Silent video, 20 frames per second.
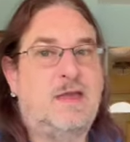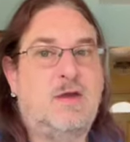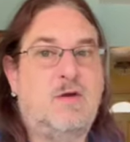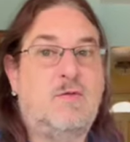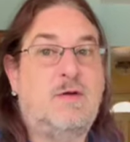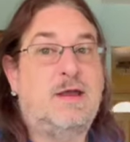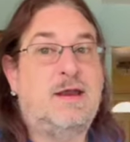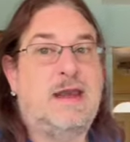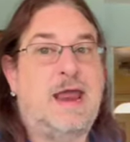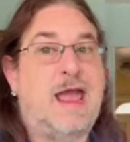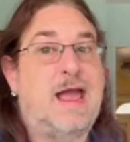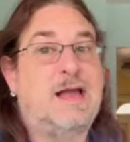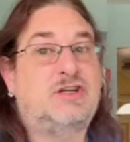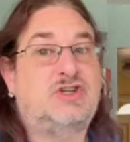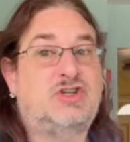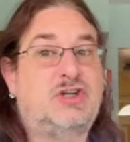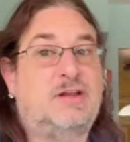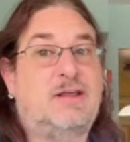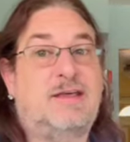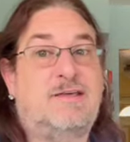you can
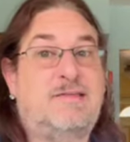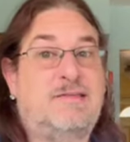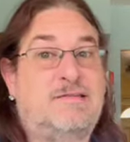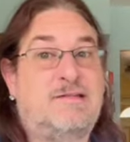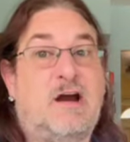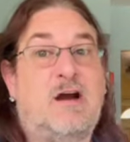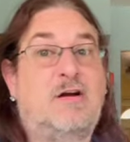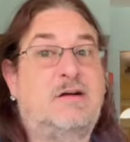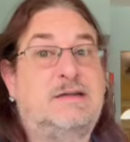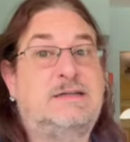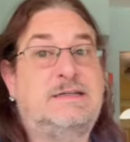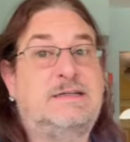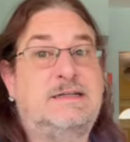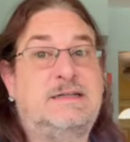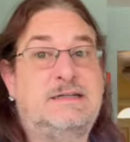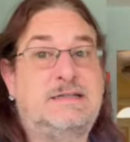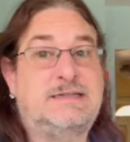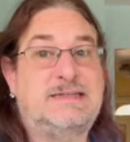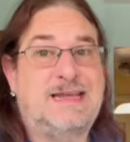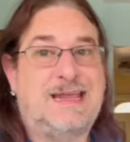actually start
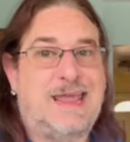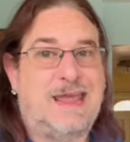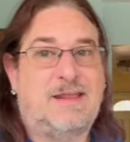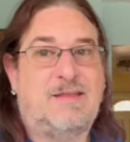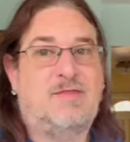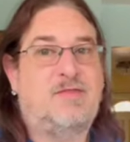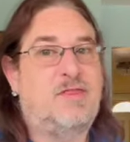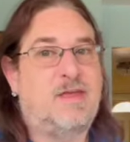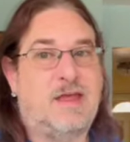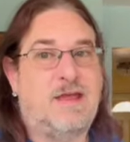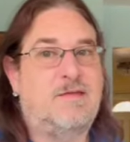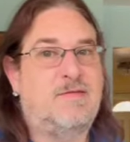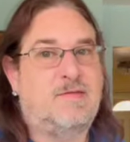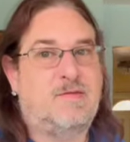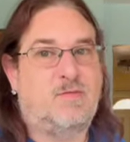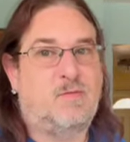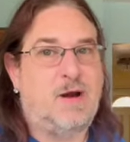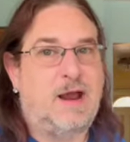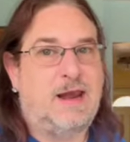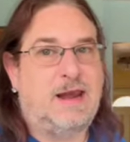to get
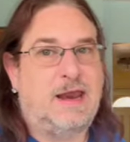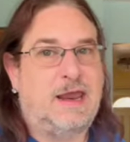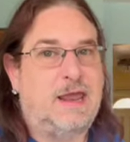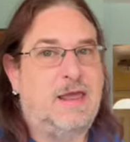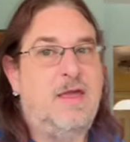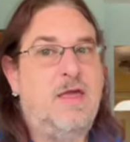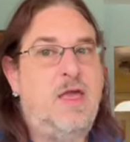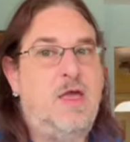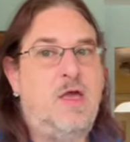things ready.